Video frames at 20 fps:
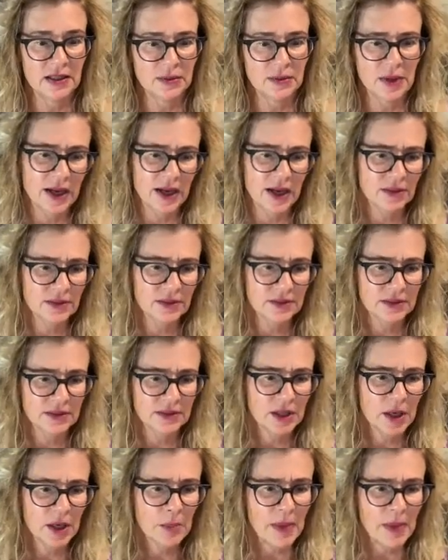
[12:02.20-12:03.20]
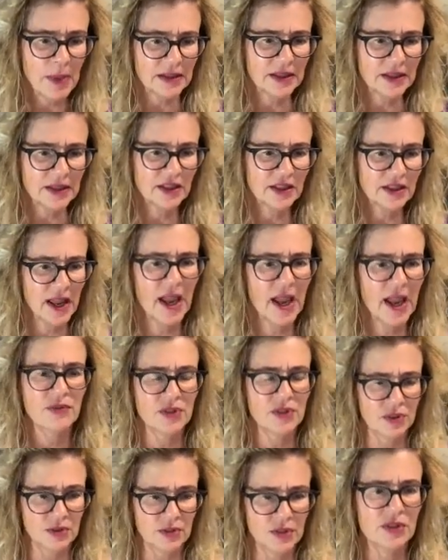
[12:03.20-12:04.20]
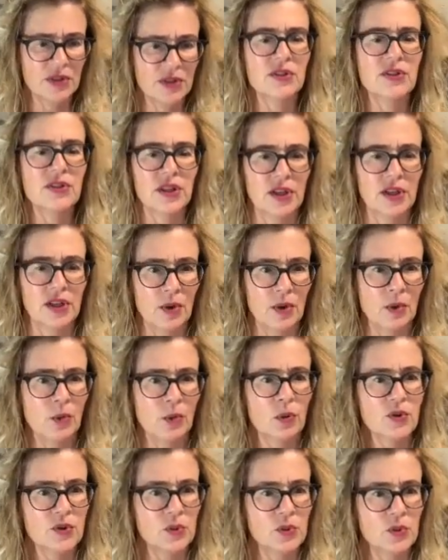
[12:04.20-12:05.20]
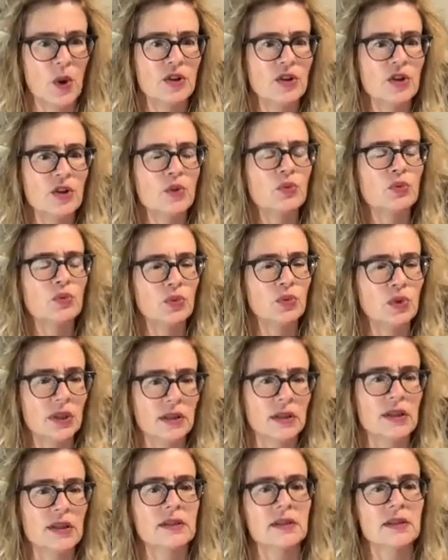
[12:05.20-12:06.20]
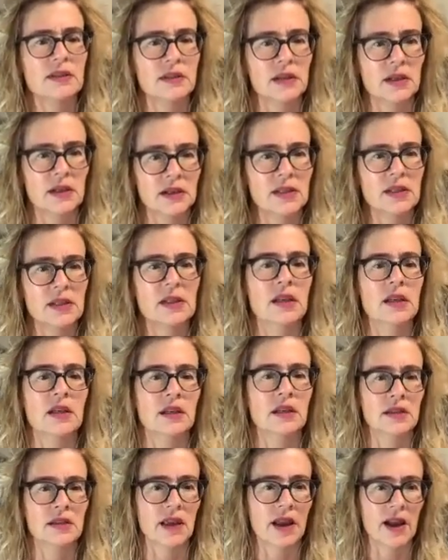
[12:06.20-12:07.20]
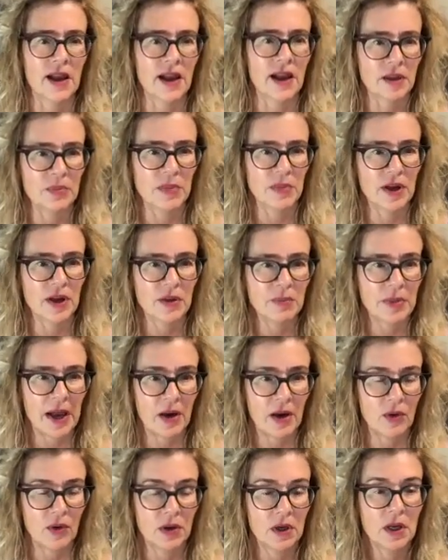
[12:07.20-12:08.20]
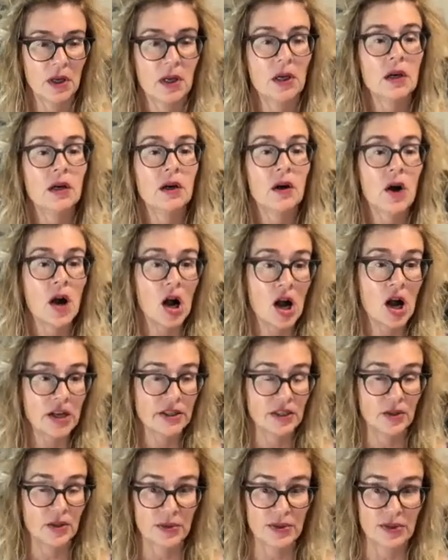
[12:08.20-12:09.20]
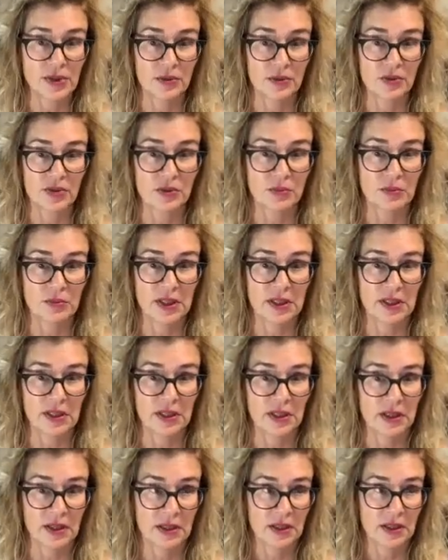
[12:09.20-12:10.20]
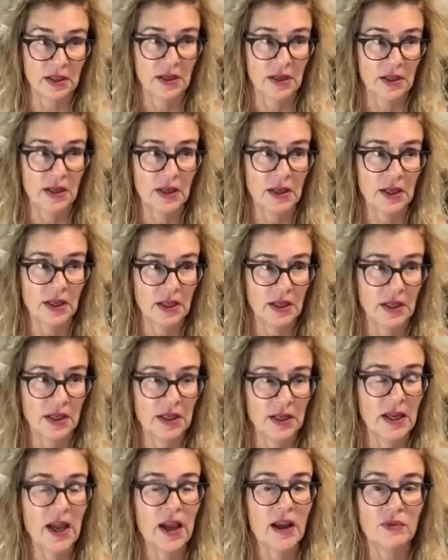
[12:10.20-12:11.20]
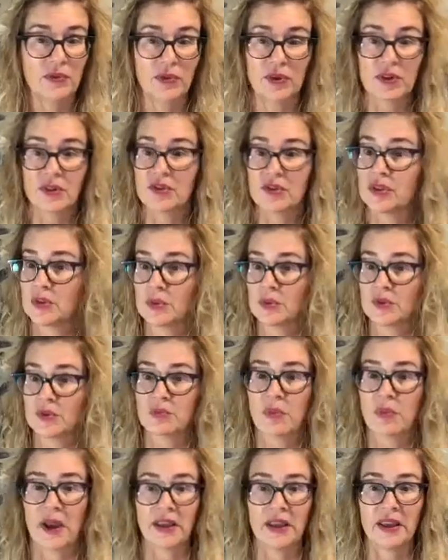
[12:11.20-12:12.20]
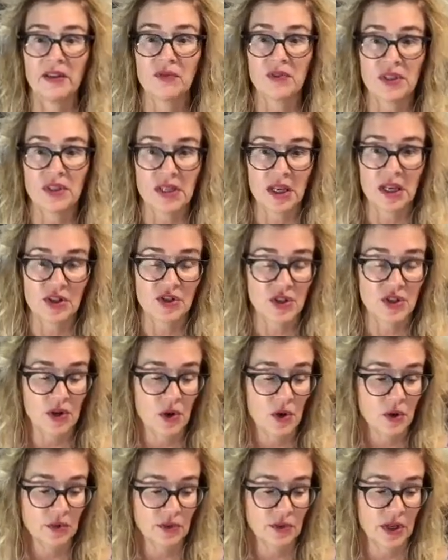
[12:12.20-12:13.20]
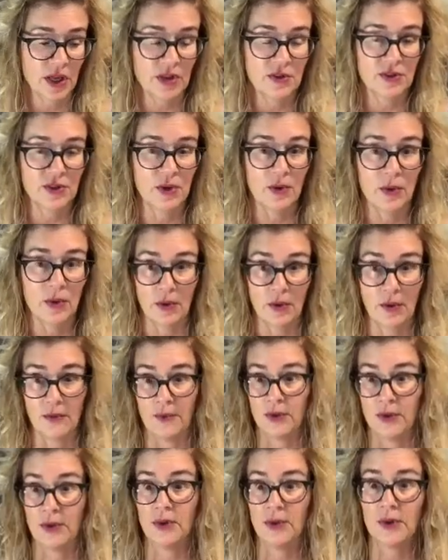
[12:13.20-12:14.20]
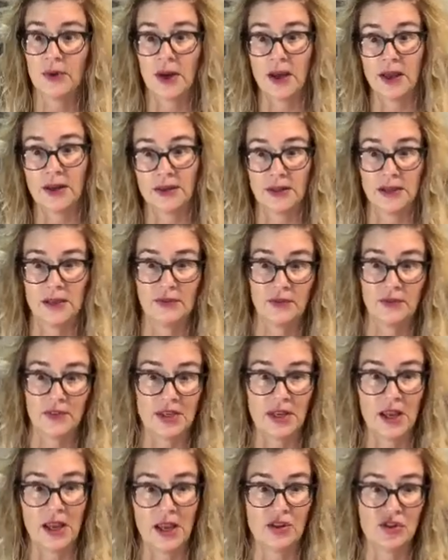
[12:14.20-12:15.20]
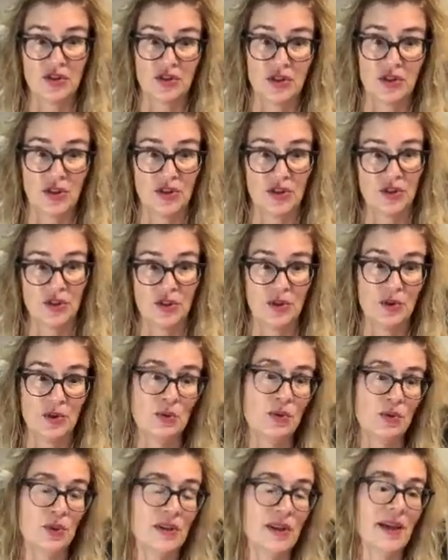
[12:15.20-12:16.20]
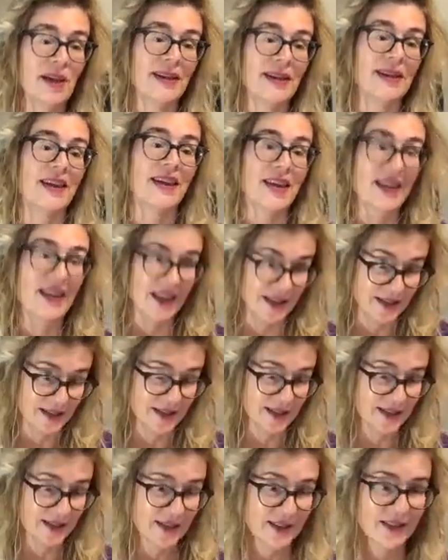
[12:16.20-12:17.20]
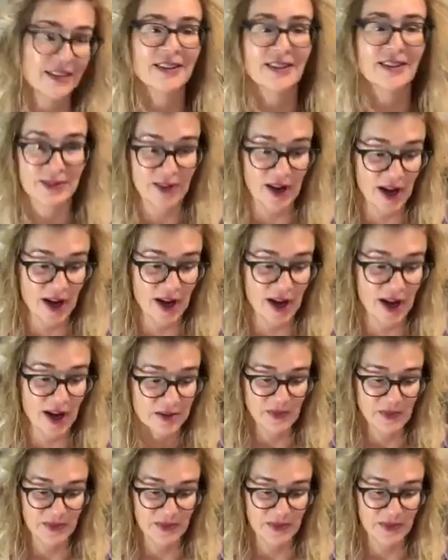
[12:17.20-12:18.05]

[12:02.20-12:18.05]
well, about a year and a half, 2 years ago, was when you really started to hear the hype about audio social media. And at first it was by invitation only. So if you got an invitation, you were like it, right?